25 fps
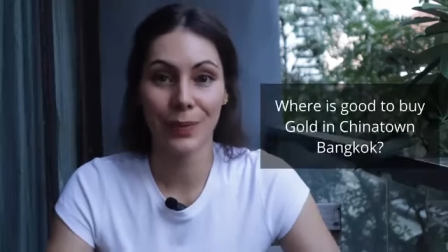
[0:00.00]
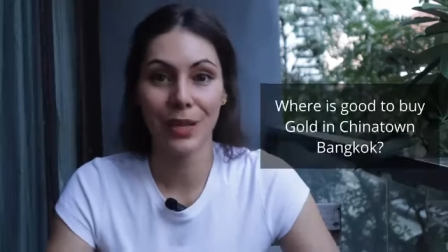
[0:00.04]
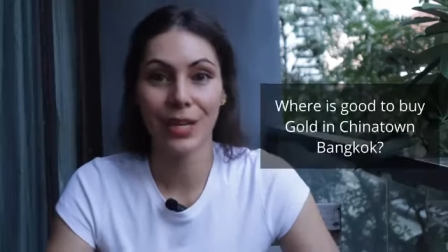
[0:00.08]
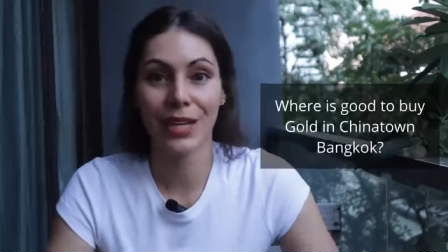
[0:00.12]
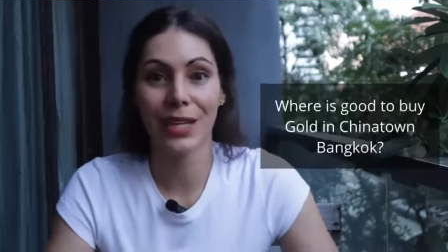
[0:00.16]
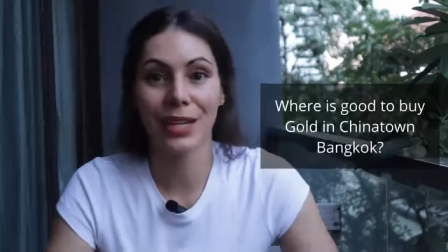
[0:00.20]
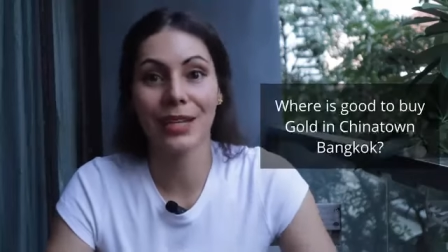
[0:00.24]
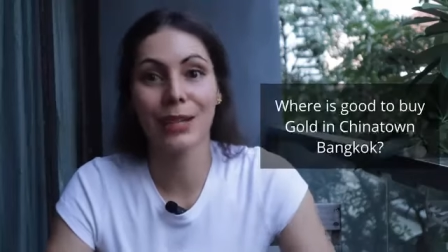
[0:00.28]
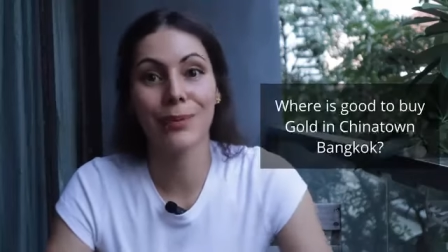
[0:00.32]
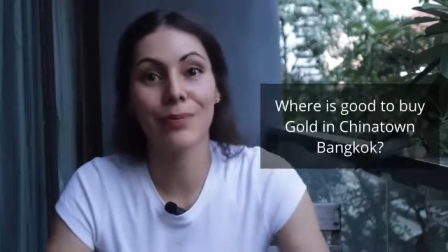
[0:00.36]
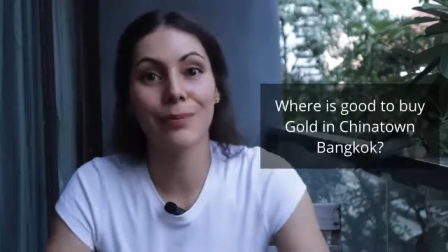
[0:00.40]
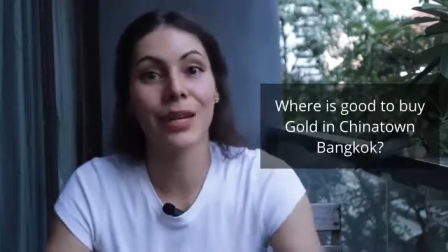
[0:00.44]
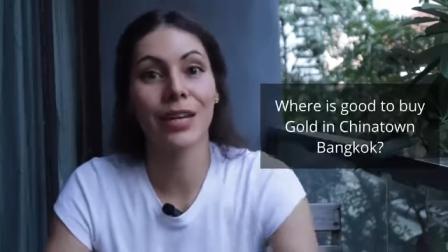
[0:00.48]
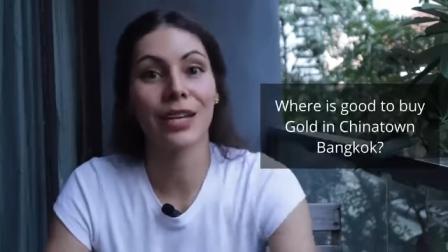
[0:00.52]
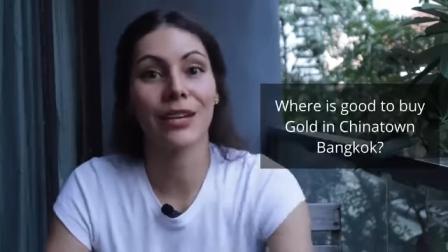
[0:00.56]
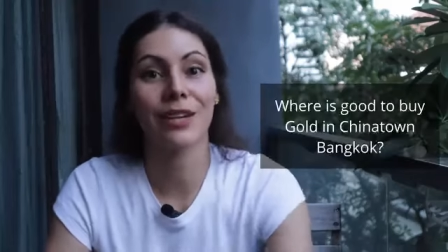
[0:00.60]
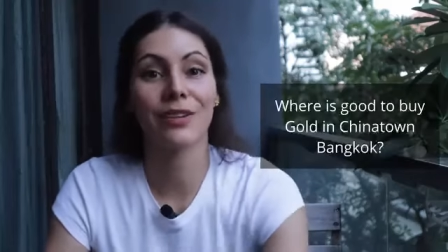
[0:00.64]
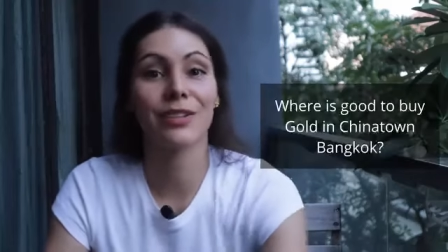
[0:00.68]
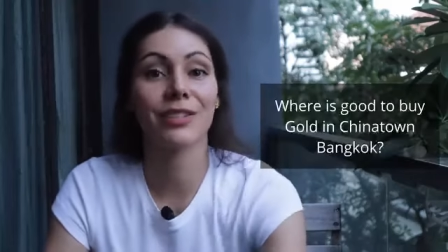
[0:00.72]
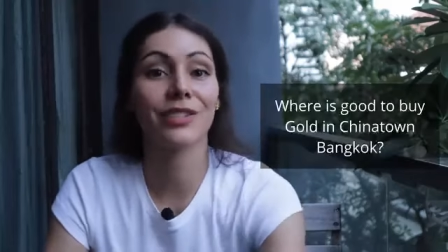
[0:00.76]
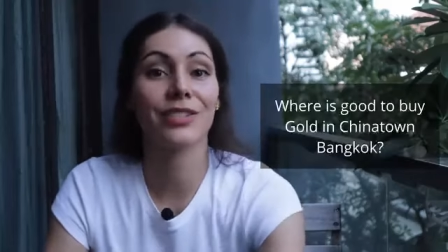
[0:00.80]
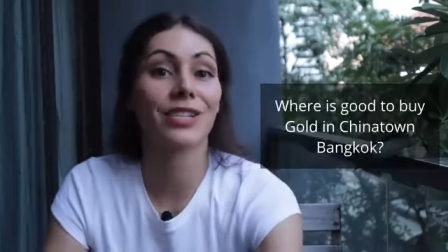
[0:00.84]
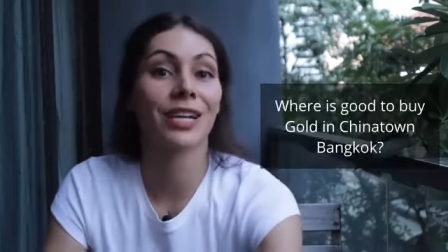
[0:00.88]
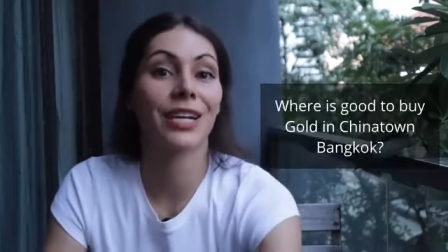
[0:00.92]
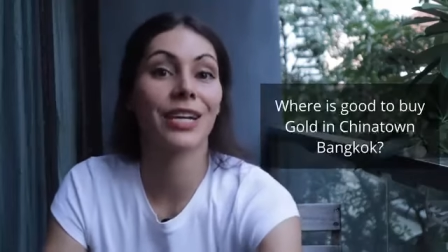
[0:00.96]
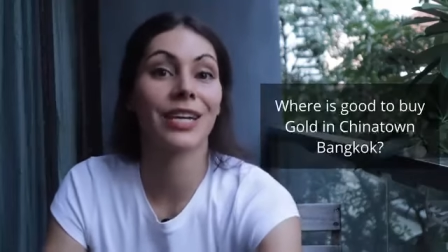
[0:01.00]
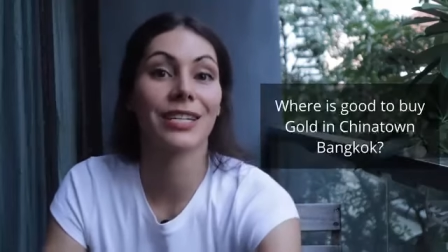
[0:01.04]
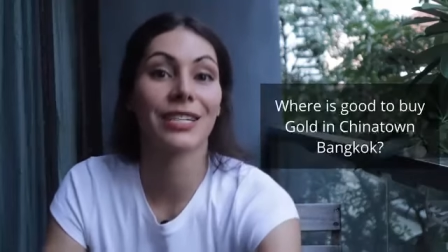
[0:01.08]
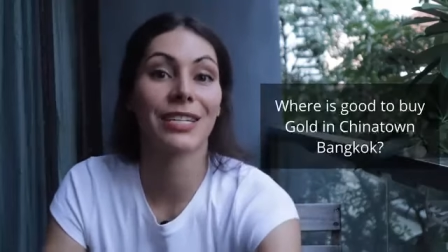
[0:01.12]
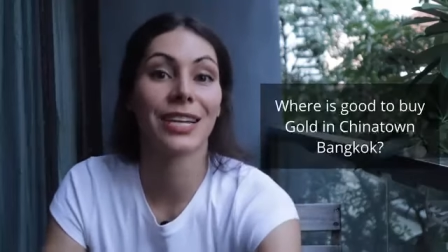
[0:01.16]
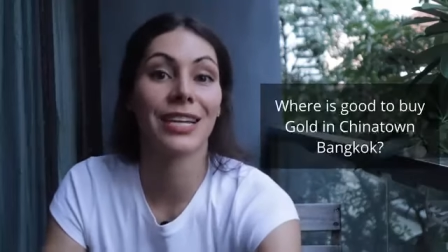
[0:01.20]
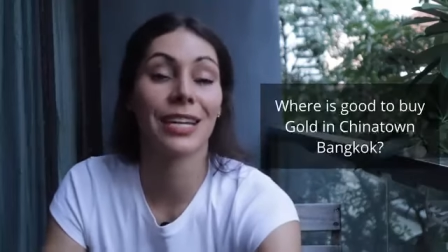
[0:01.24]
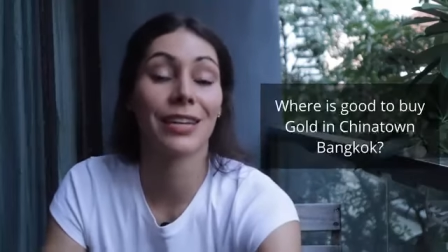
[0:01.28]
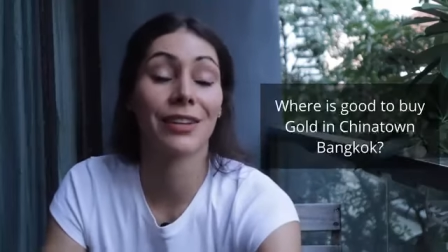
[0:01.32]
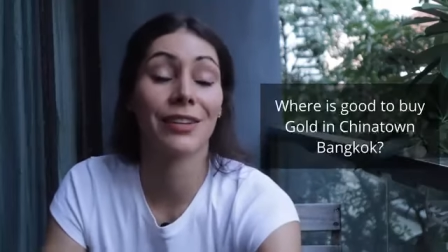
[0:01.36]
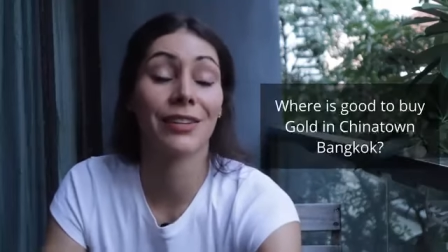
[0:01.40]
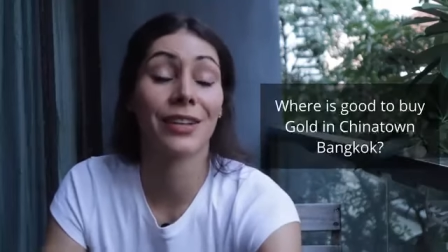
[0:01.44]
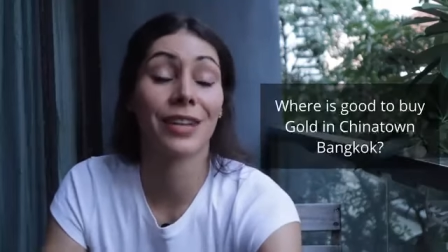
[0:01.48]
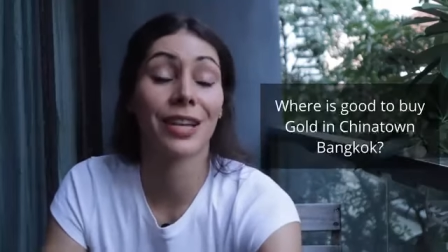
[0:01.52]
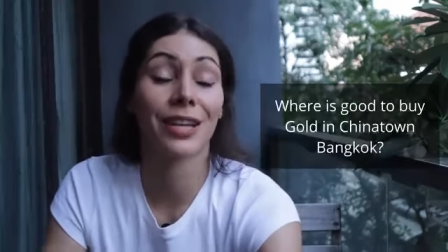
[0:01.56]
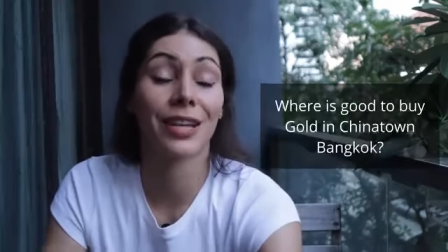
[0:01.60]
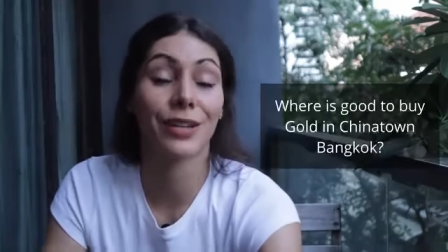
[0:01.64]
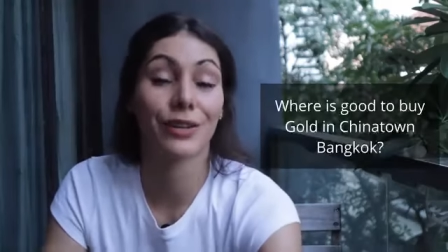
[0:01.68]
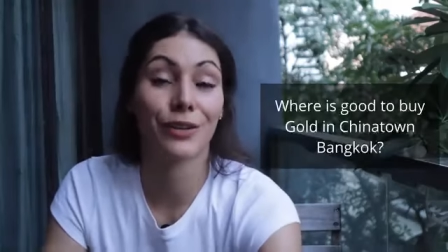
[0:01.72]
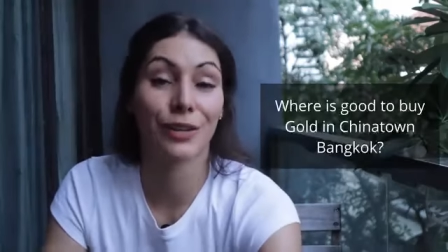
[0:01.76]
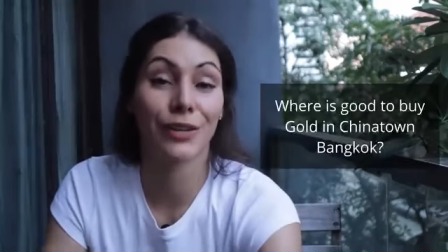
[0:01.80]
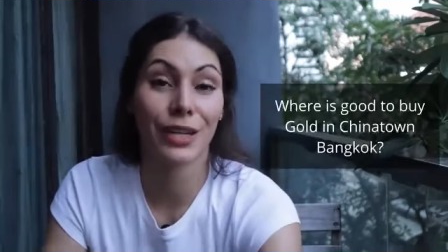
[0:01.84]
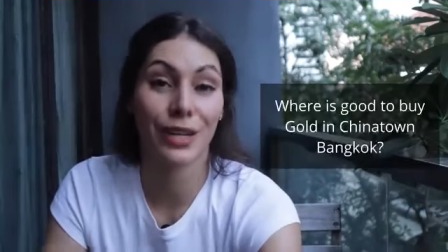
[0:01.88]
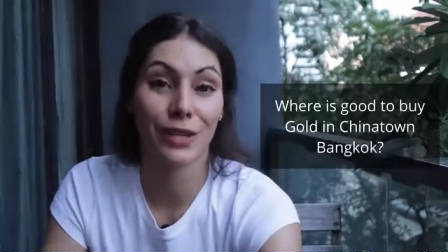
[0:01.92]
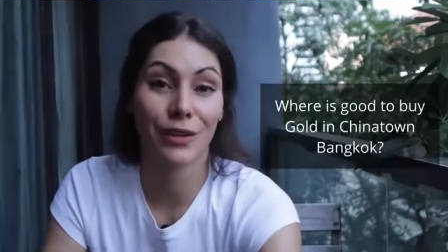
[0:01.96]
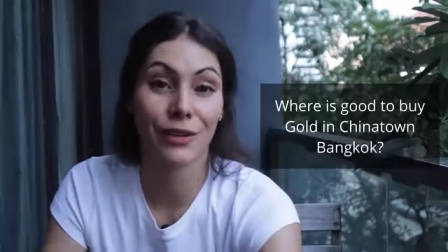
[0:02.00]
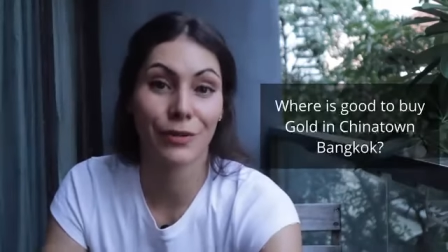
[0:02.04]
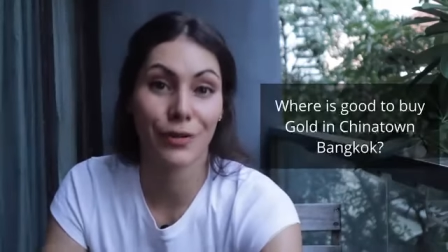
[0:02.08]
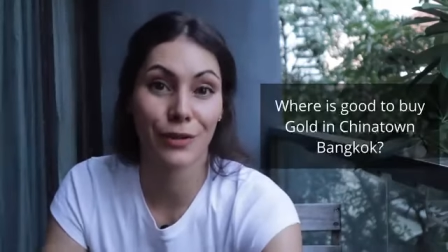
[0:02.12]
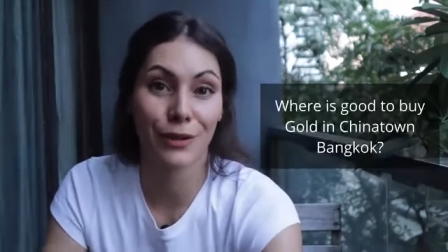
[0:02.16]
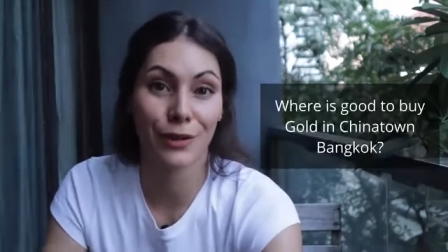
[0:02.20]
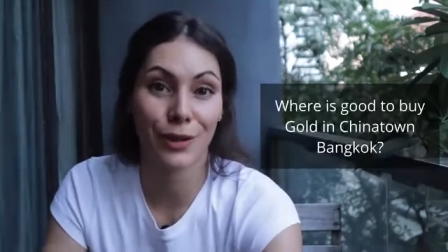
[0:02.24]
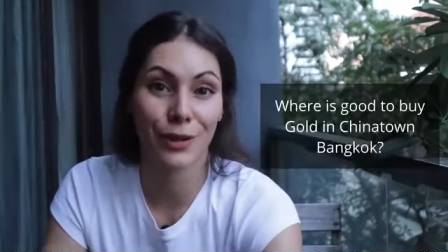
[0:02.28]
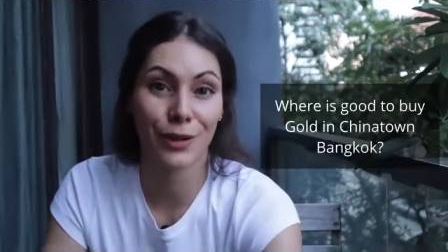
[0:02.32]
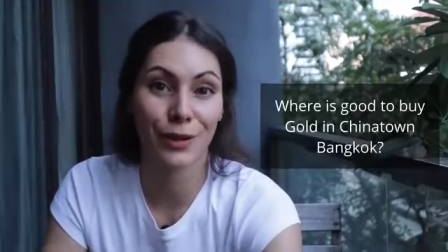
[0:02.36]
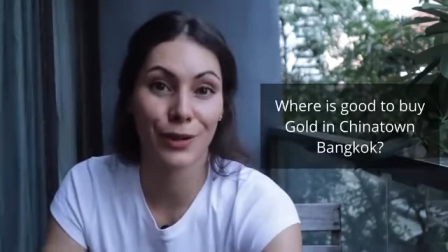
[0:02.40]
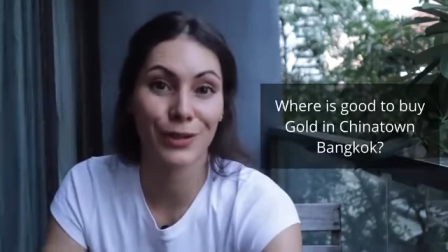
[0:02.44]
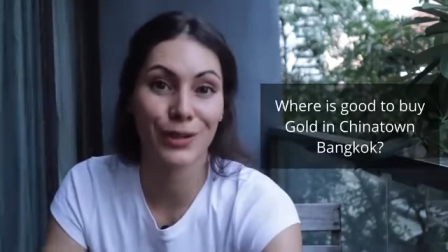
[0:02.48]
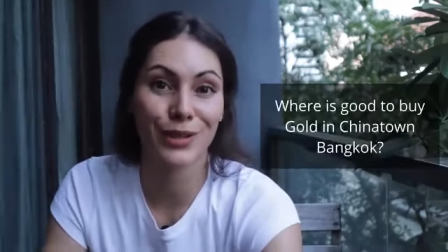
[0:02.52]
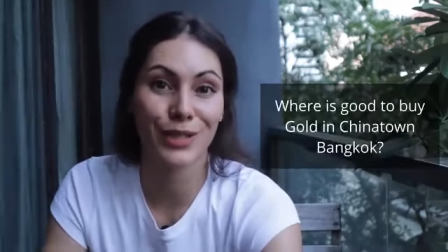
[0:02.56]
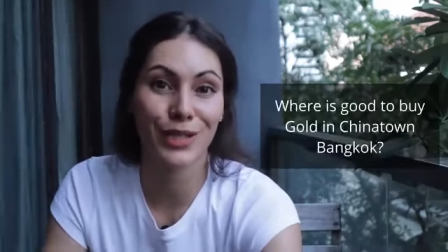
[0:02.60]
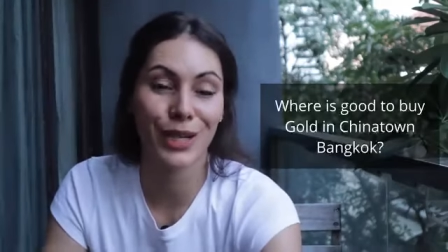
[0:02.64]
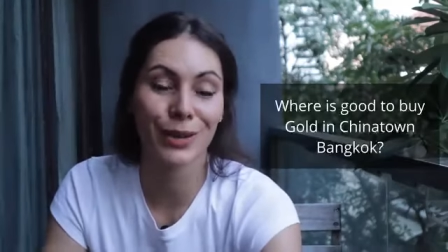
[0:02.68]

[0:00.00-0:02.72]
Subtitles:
in Bangkok's Chinatown looking for gold,